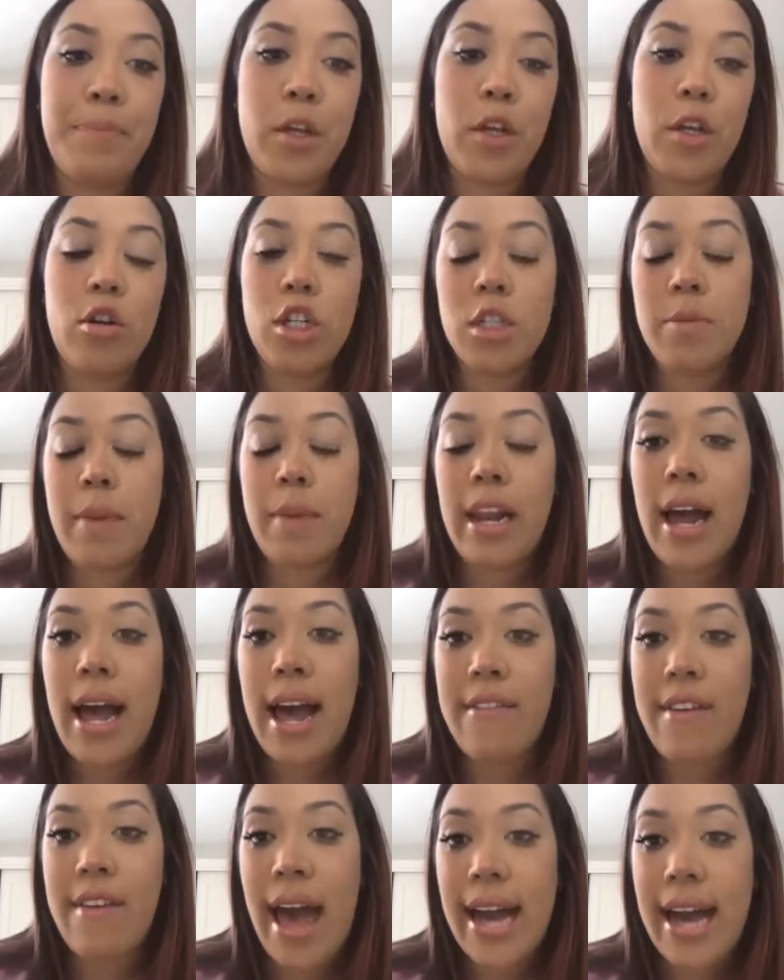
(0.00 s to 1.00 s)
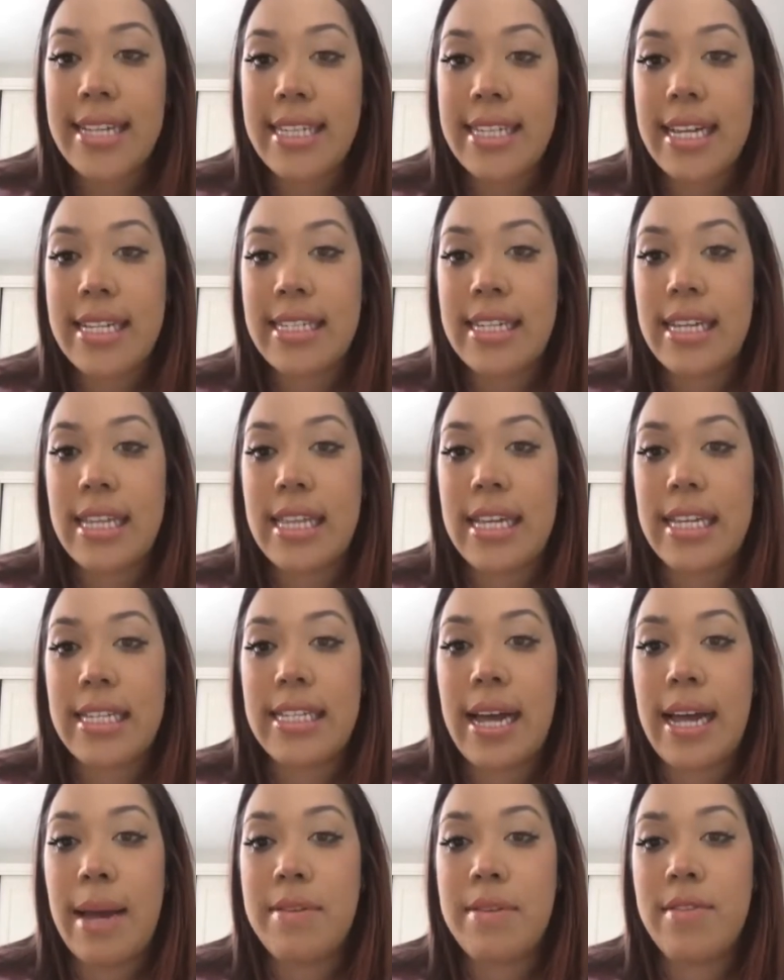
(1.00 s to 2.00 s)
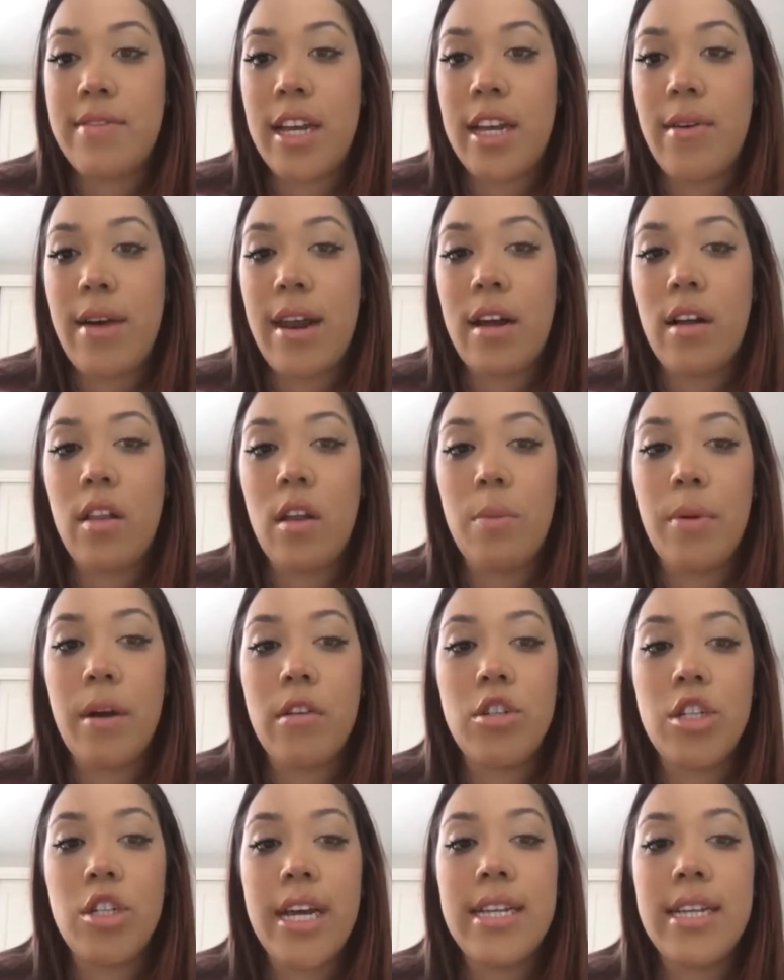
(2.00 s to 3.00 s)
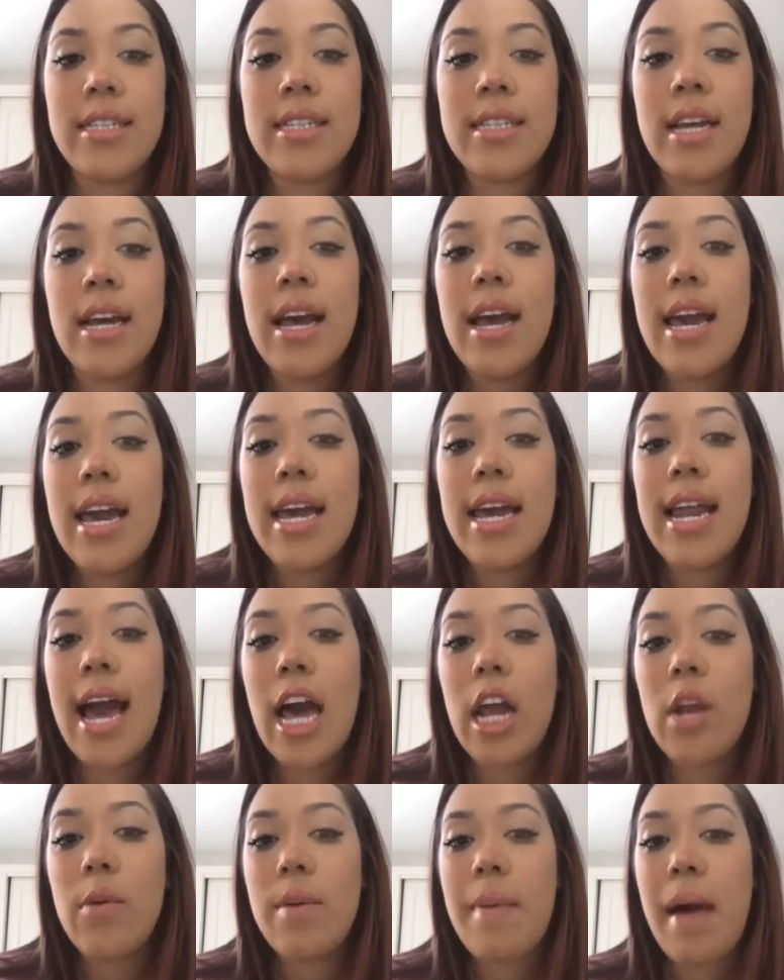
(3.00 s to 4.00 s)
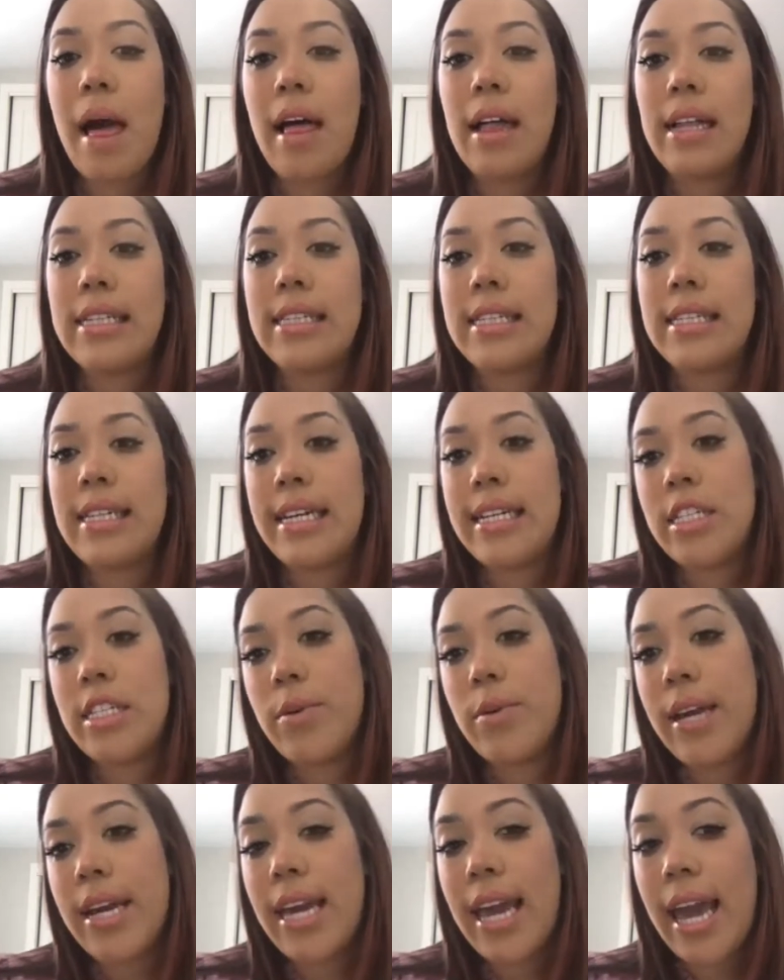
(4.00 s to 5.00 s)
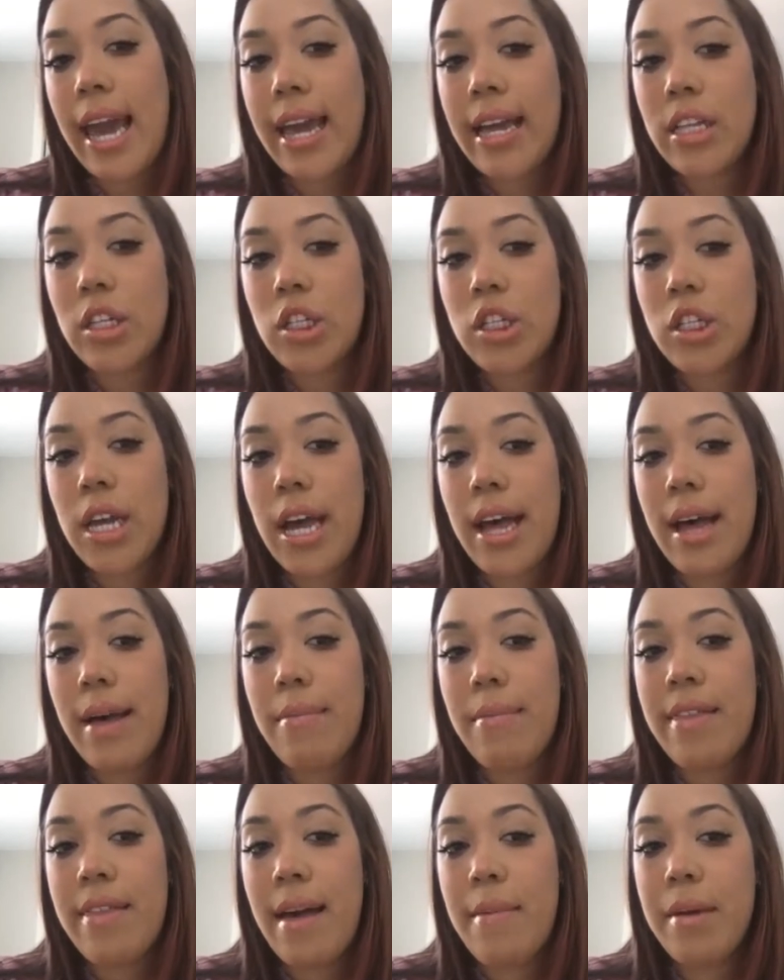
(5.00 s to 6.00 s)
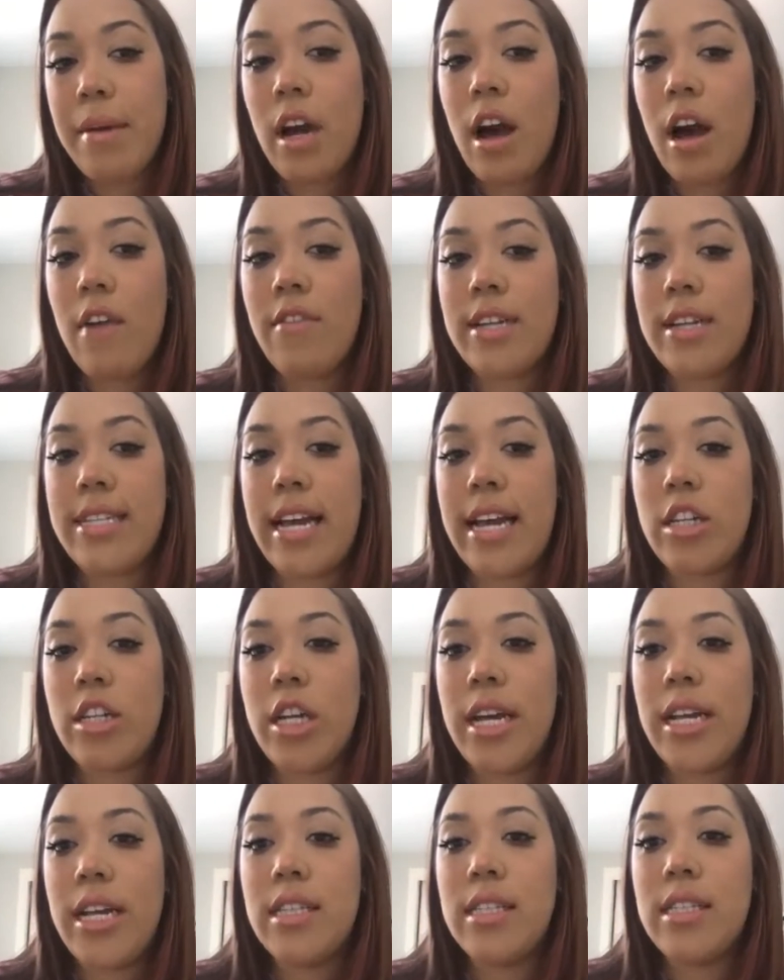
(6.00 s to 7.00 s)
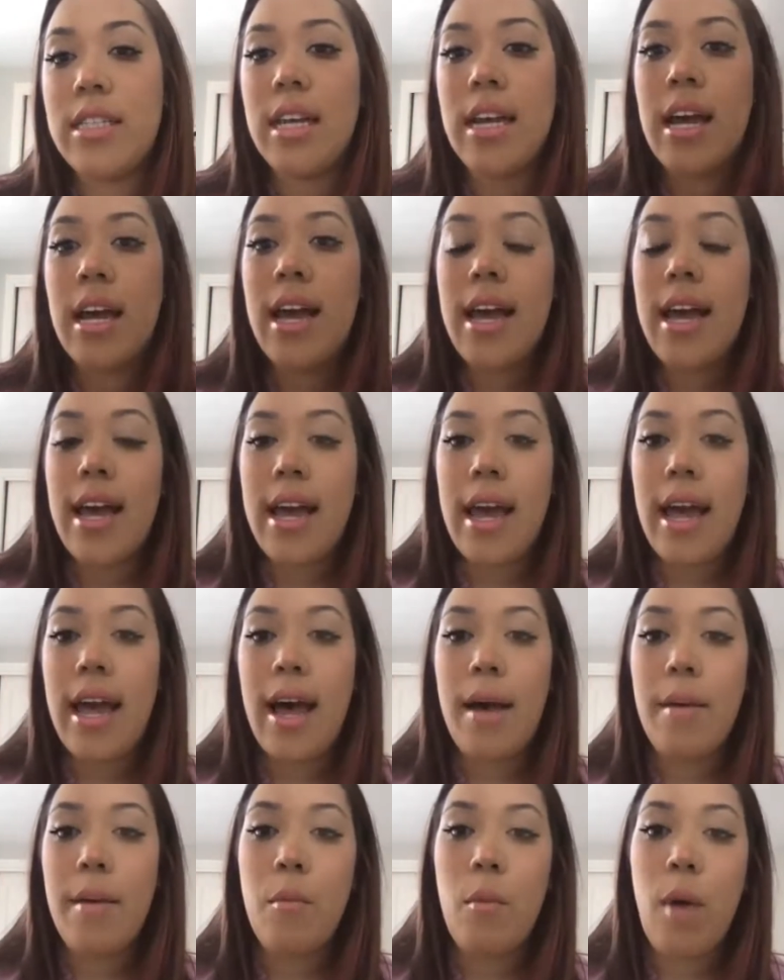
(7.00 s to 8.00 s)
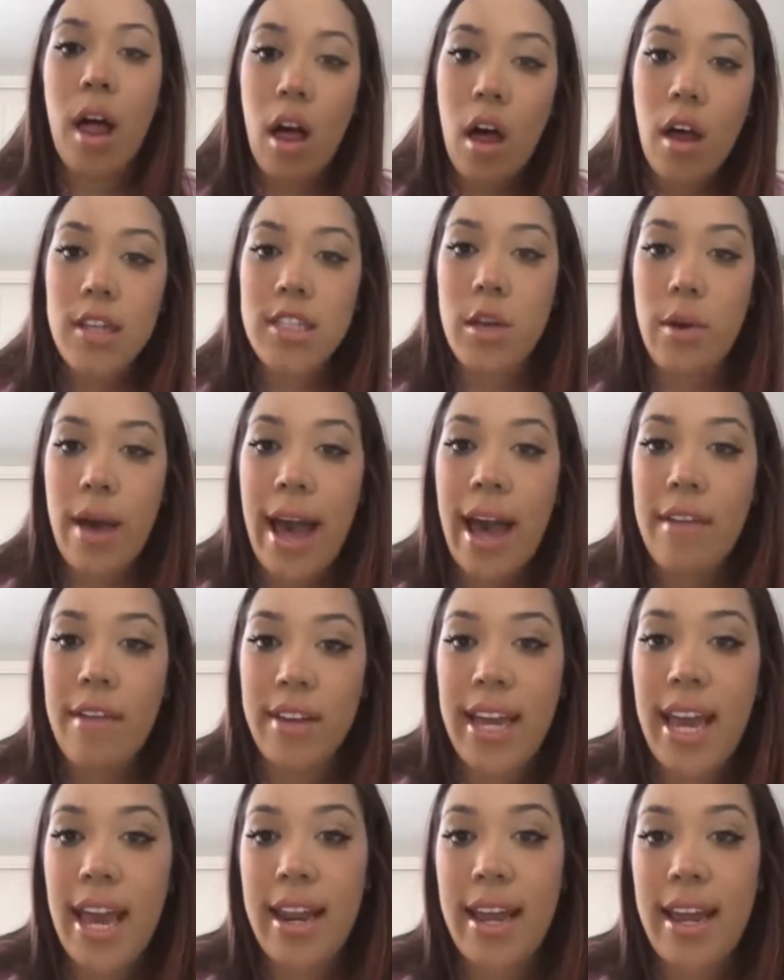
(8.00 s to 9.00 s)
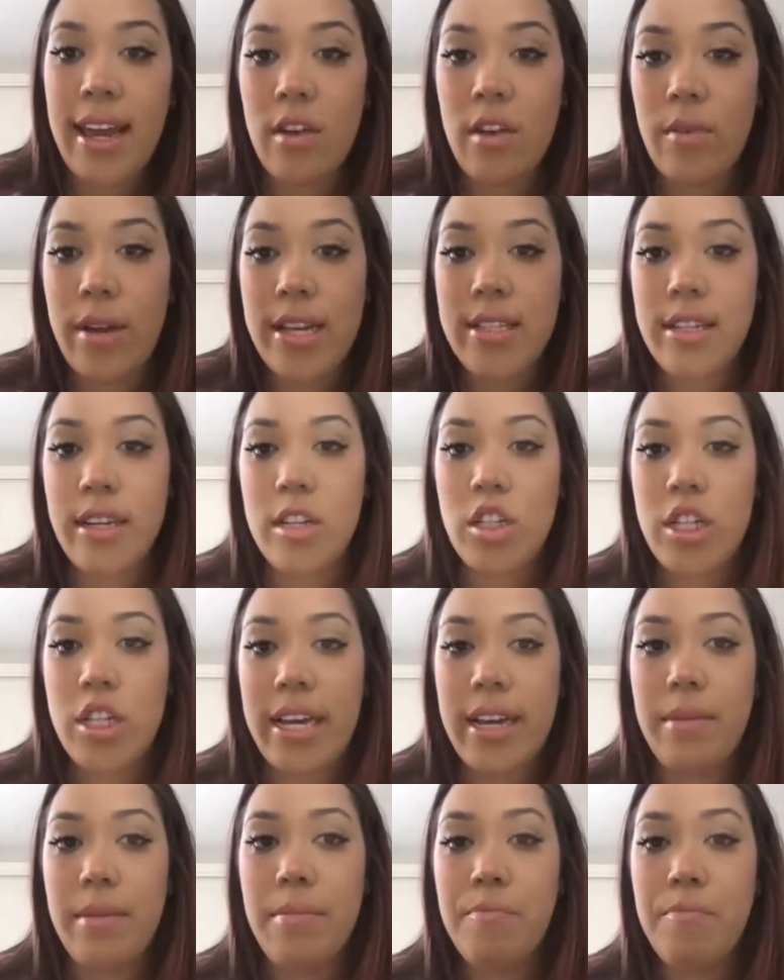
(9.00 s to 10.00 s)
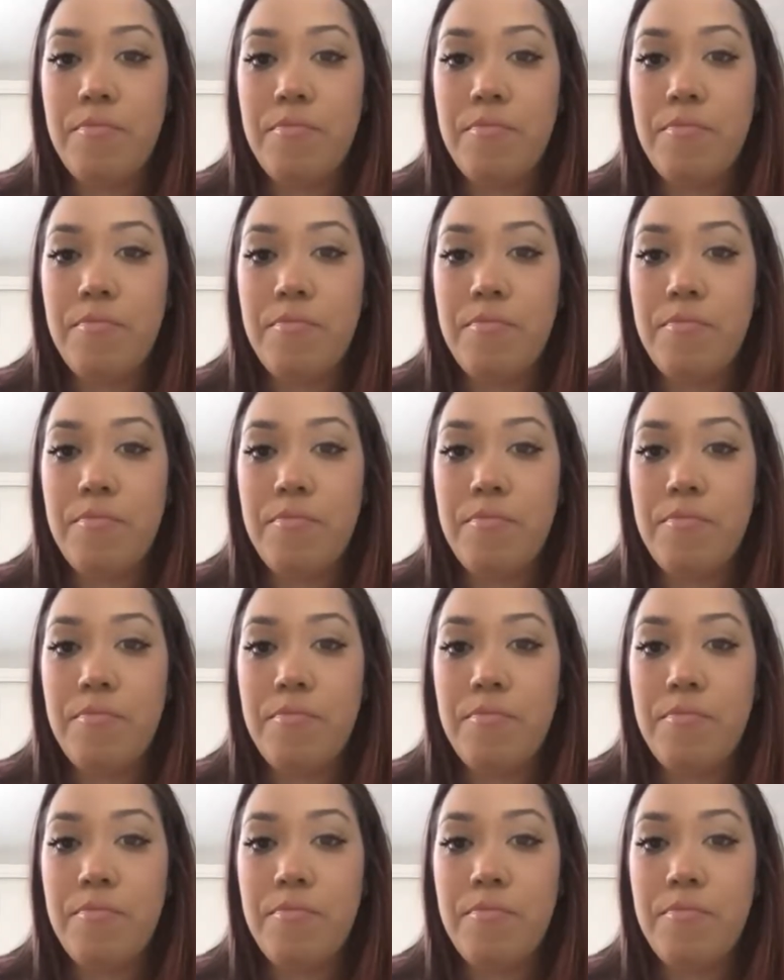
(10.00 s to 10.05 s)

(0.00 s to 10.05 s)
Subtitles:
who just might not have access to these types of theoretical approaches, and how do we balance the need to engage them in conversations while also advocating and researching?